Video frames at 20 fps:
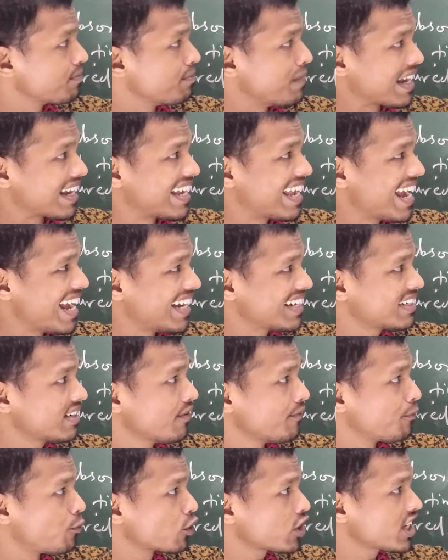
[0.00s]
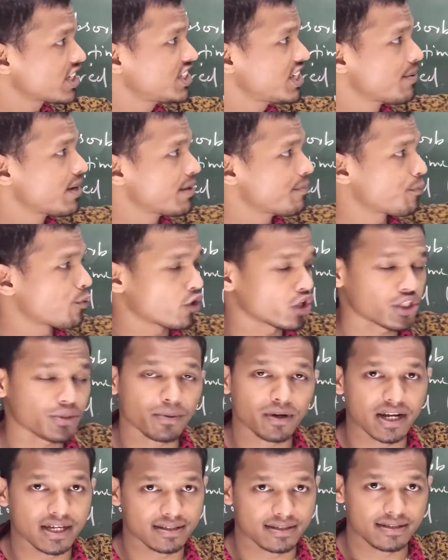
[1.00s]
may get potassium and
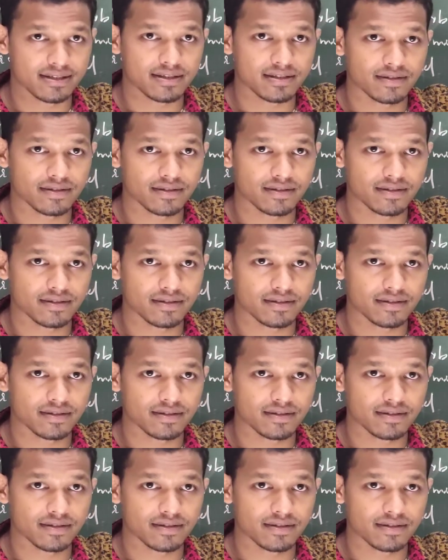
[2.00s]
phosphorus